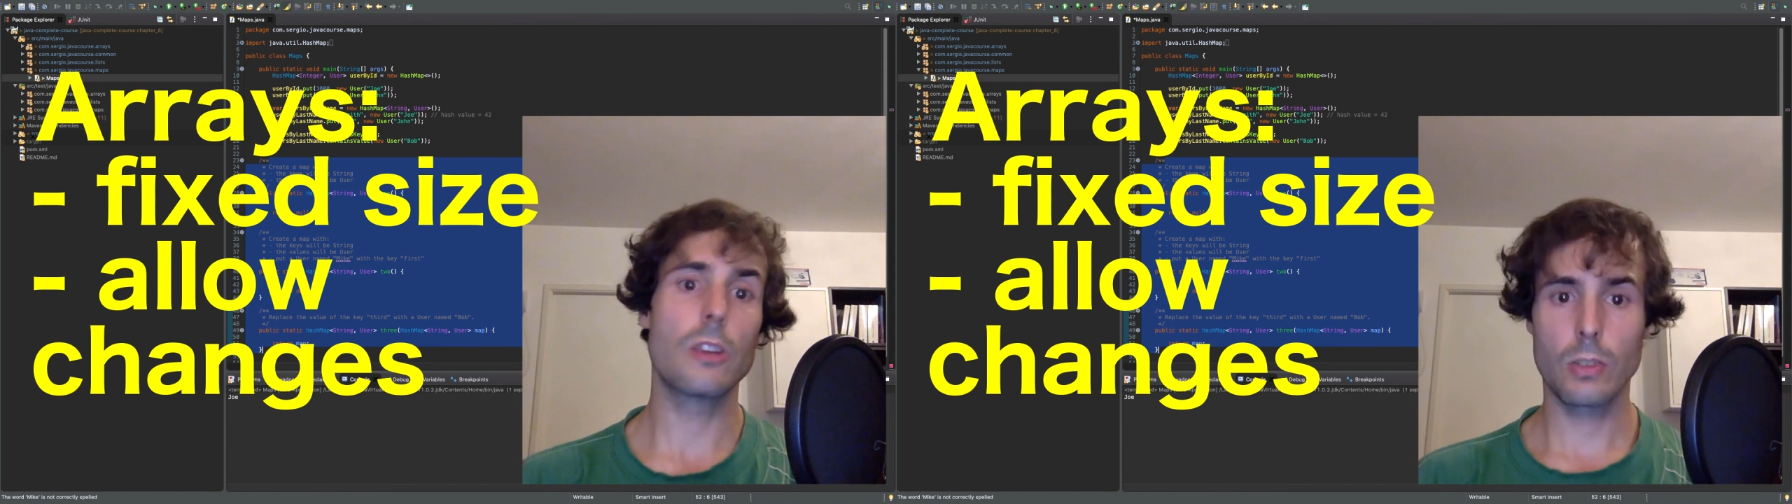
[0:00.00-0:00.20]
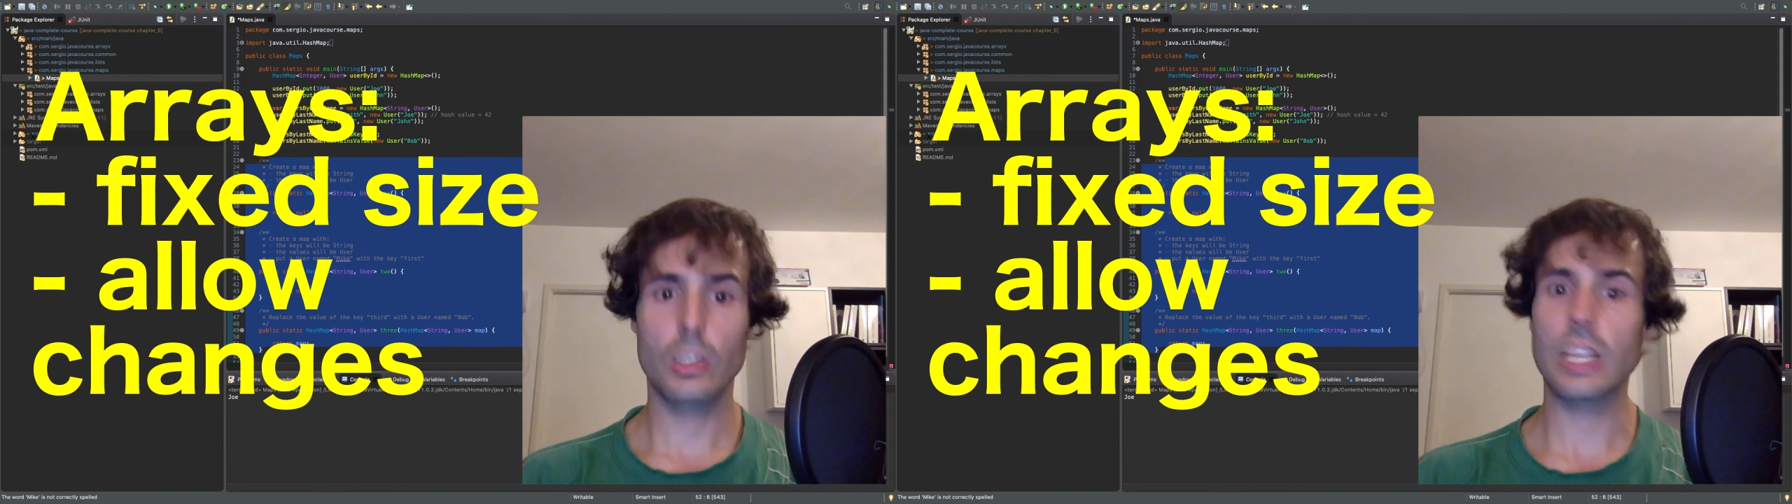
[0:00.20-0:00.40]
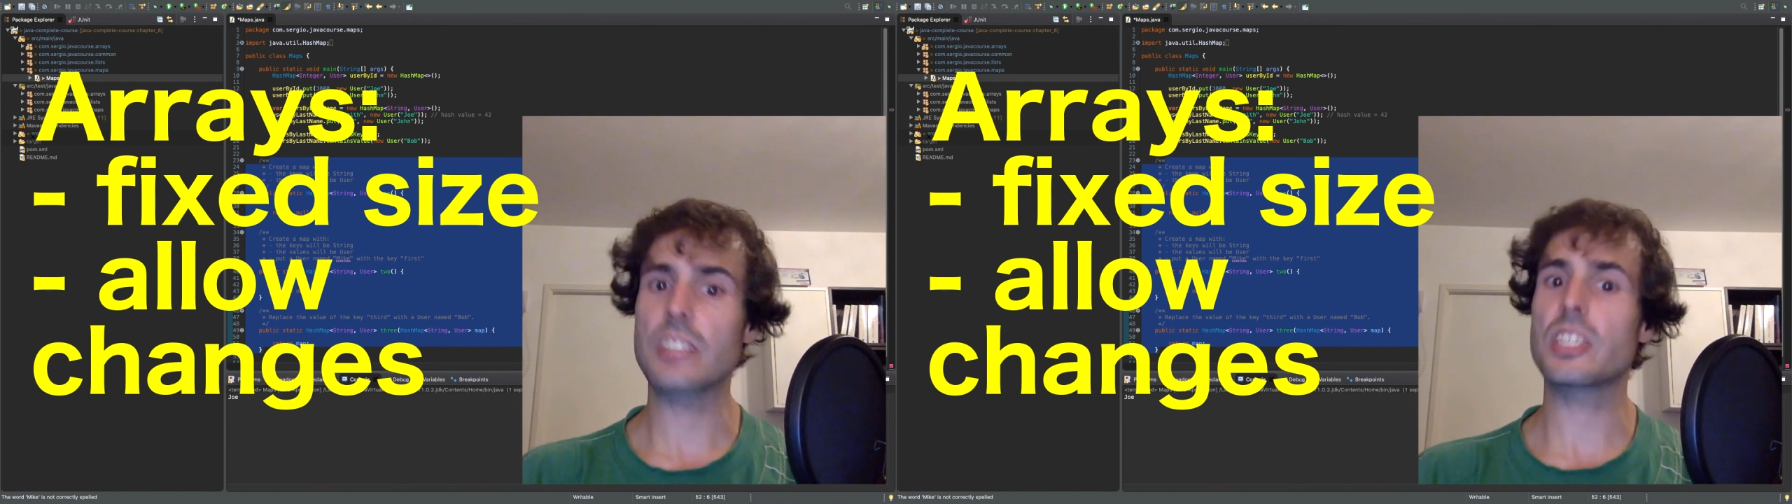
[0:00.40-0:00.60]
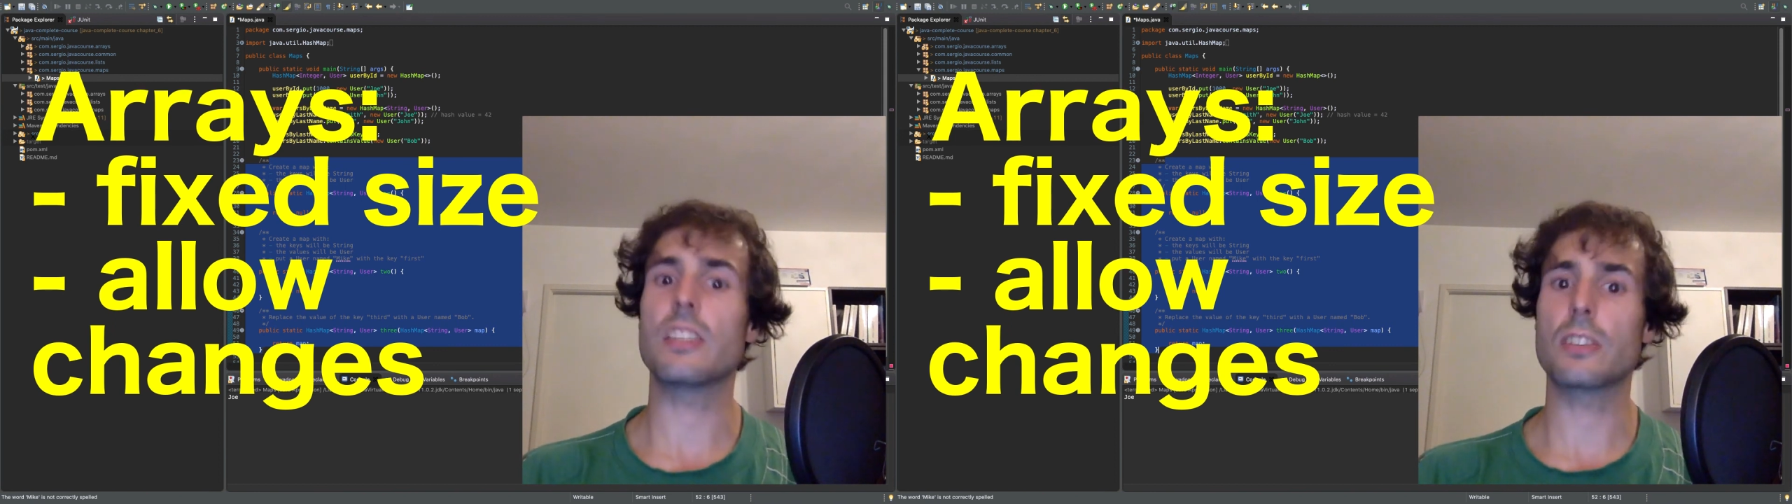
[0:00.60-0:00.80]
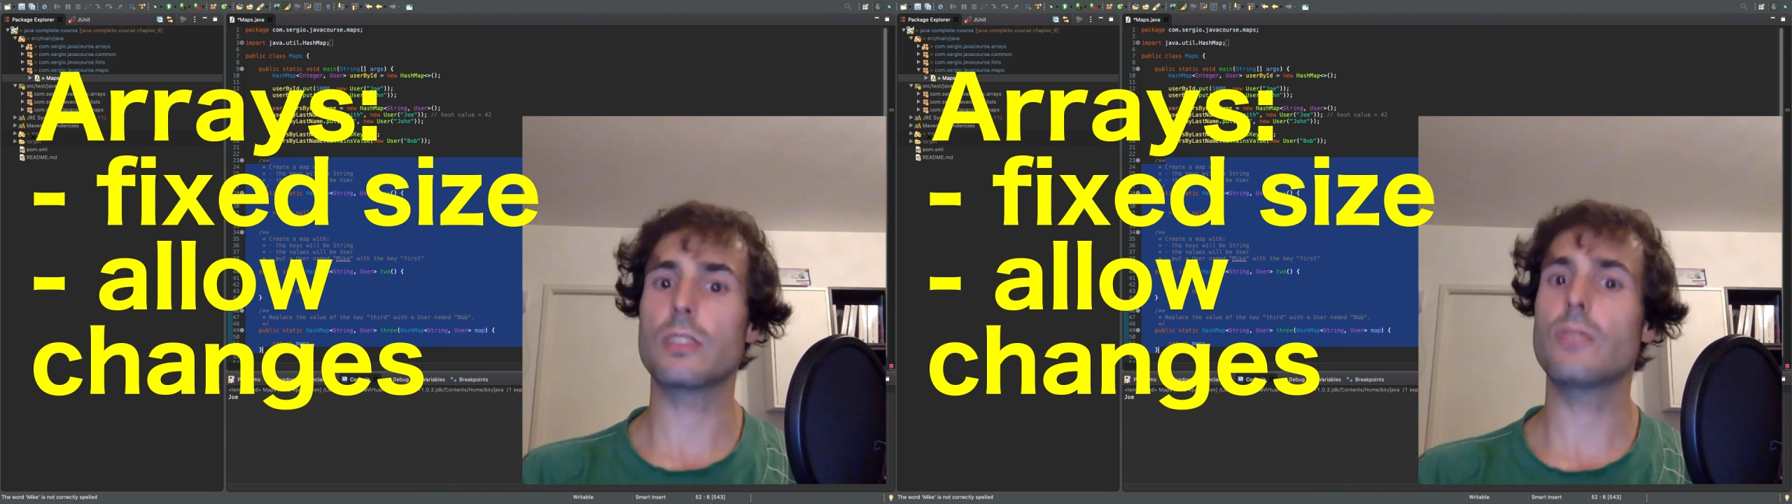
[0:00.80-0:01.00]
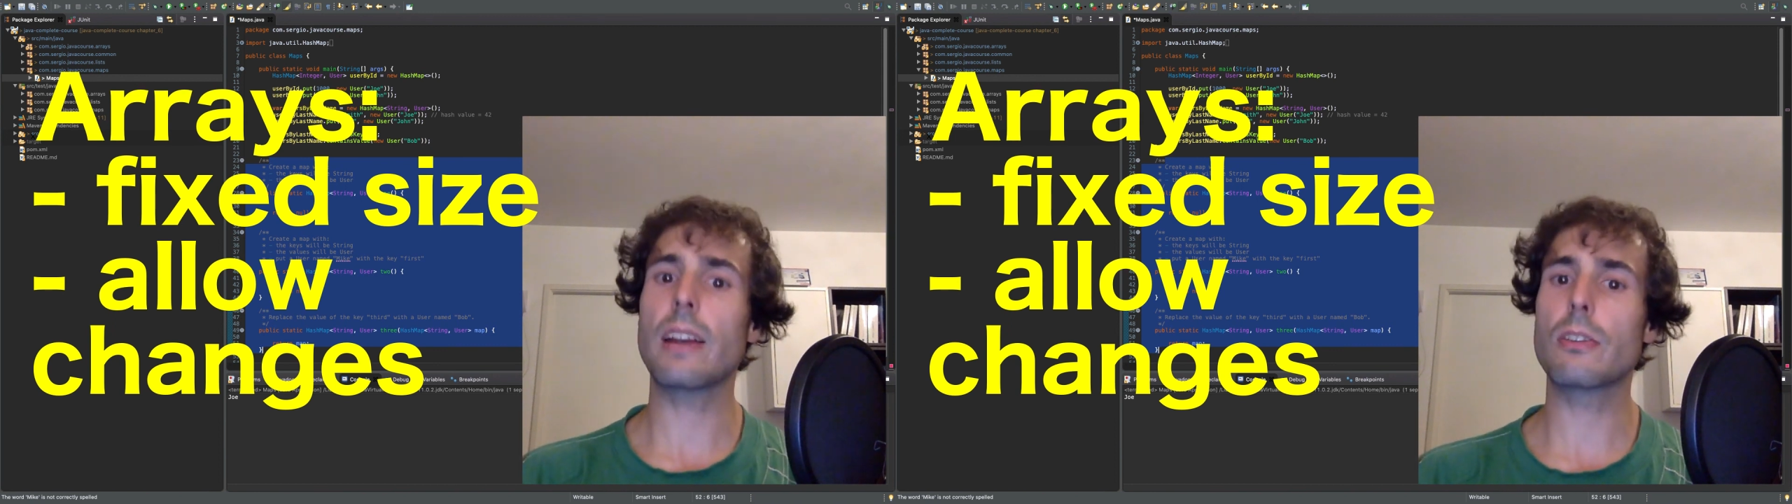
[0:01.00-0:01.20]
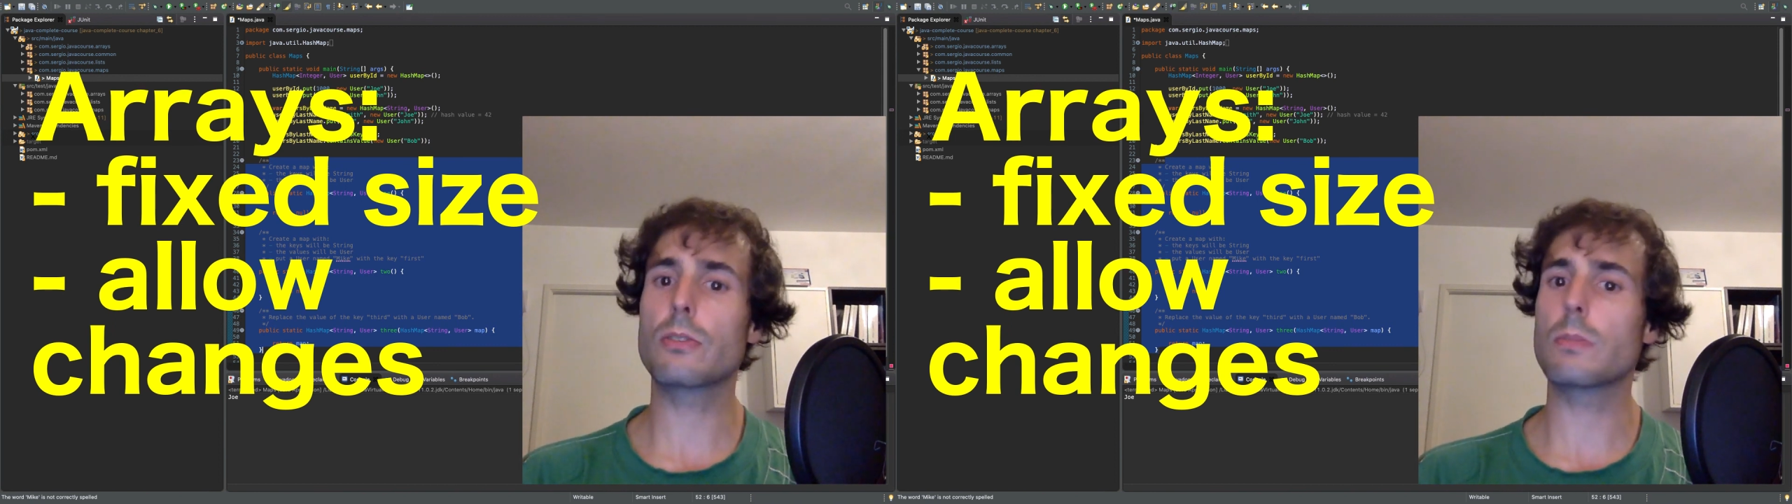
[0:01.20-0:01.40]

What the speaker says: You can change the values